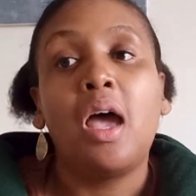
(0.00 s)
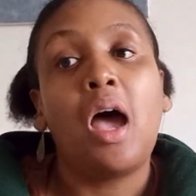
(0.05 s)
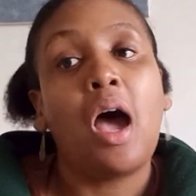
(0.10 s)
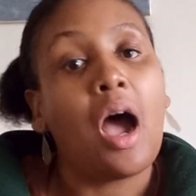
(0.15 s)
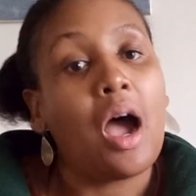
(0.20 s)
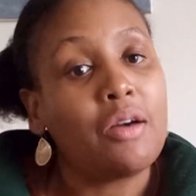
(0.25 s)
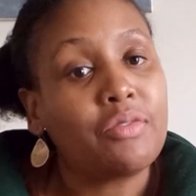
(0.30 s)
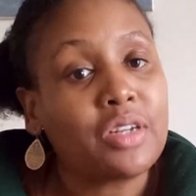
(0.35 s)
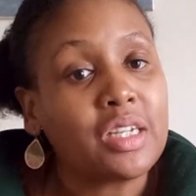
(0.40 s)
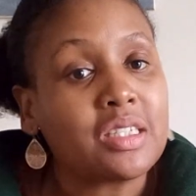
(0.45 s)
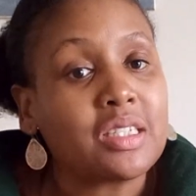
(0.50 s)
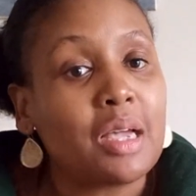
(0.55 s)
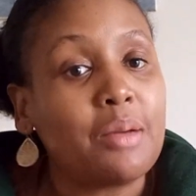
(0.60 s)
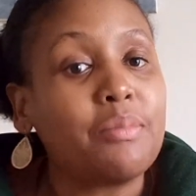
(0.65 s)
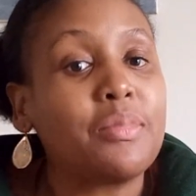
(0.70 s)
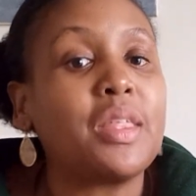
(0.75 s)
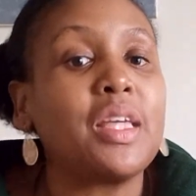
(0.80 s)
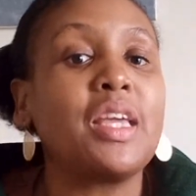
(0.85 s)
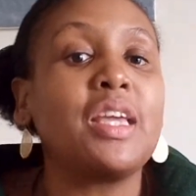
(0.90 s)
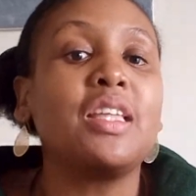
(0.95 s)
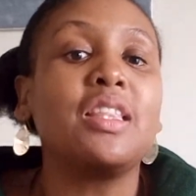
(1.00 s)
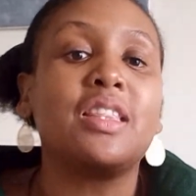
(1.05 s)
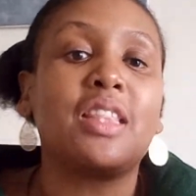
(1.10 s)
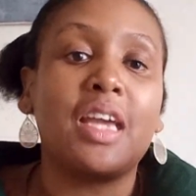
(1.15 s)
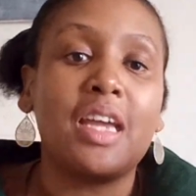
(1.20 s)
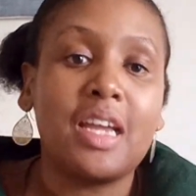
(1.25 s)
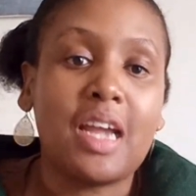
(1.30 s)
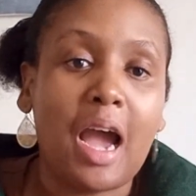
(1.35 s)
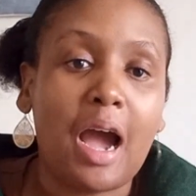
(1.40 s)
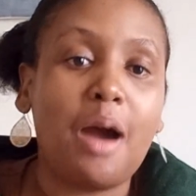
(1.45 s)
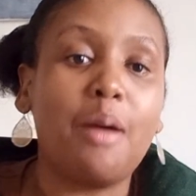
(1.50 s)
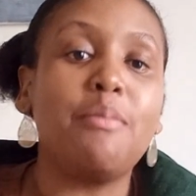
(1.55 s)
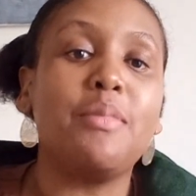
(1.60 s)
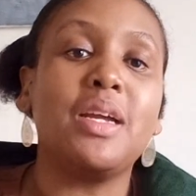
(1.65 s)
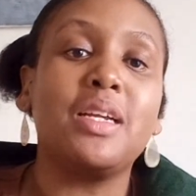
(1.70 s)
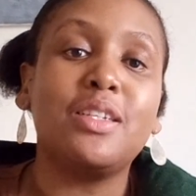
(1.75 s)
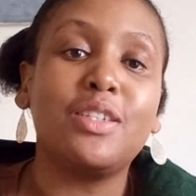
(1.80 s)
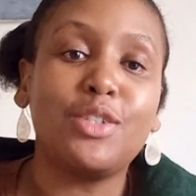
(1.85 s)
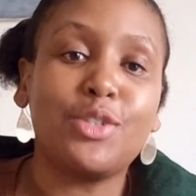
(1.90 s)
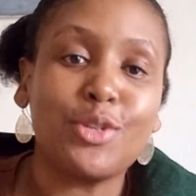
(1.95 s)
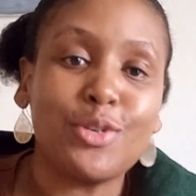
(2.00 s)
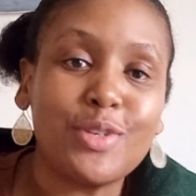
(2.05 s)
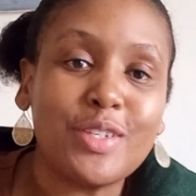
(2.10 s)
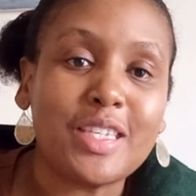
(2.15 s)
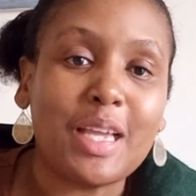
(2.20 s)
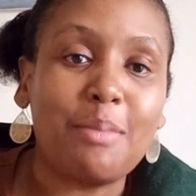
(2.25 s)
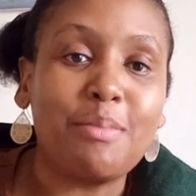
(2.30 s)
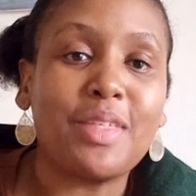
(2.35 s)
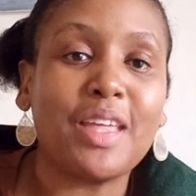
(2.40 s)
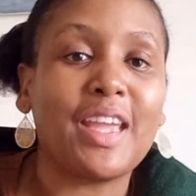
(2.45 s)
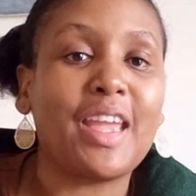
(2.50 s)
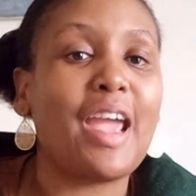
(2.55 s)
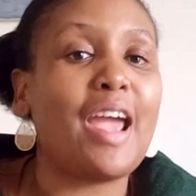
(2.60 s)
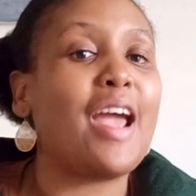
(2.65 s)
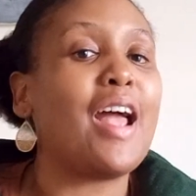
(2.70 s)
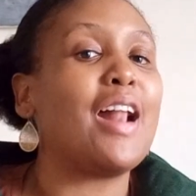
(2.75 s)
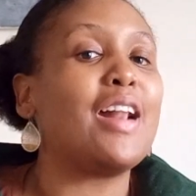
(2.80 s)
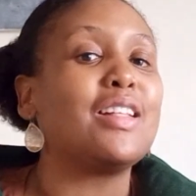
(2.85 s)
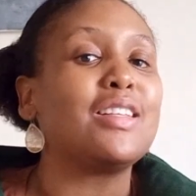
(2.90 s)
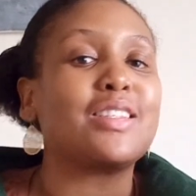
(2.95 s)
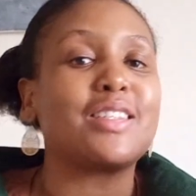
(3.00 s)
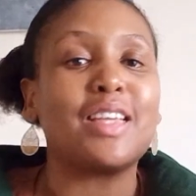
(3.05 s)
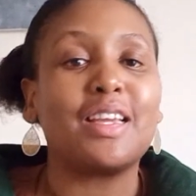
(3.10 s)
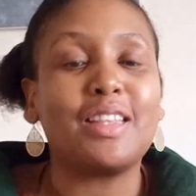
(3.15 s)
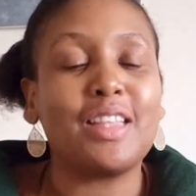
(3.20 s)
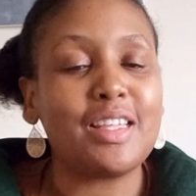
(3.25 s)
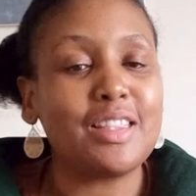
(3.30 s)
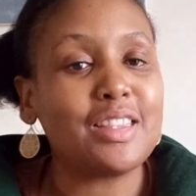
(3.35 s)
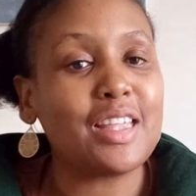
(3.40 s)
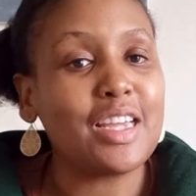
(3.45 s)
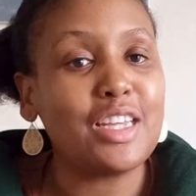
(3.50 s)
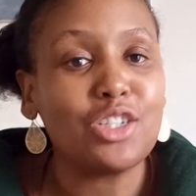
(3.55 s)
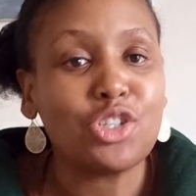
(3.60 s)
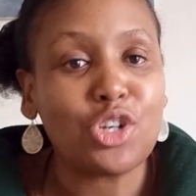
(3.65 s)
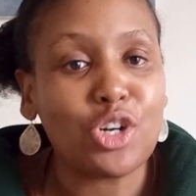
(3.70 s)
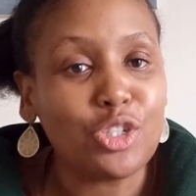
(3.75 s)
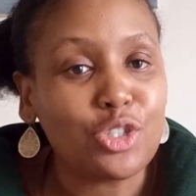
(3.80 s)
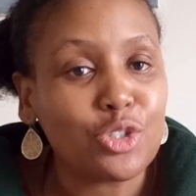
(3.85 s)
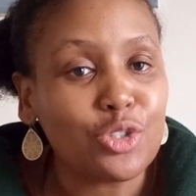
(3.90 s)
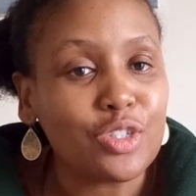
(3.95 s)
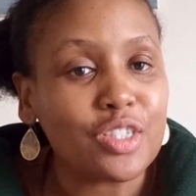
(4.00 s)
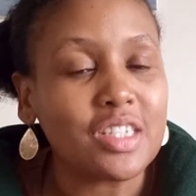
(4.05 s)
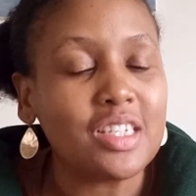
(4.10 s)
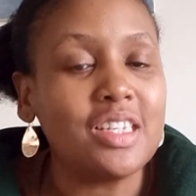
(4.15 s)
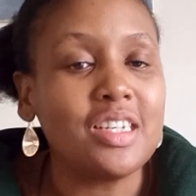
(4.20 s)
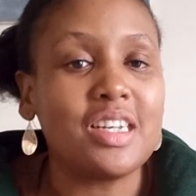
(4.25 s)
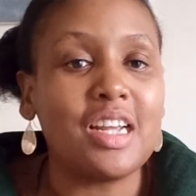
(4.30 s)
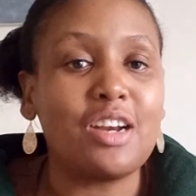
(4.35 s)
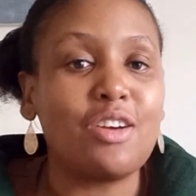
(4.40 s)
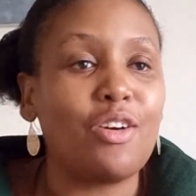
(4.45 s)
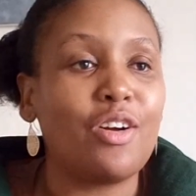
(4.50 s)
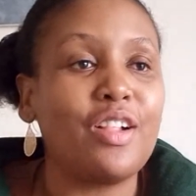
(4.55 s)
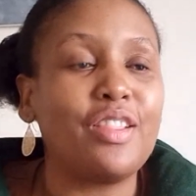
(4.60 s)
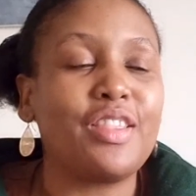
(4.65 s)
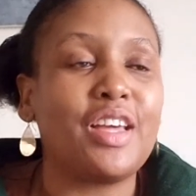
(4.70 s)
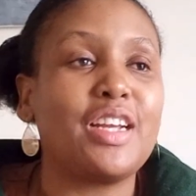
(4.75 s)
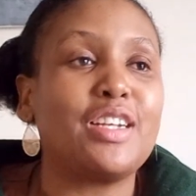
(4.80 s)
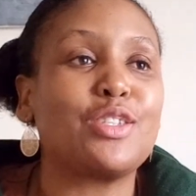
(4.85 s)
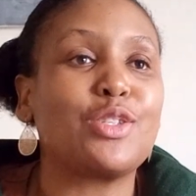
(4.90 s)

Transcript: After something, they come and do something else, and then they introduce it and all that.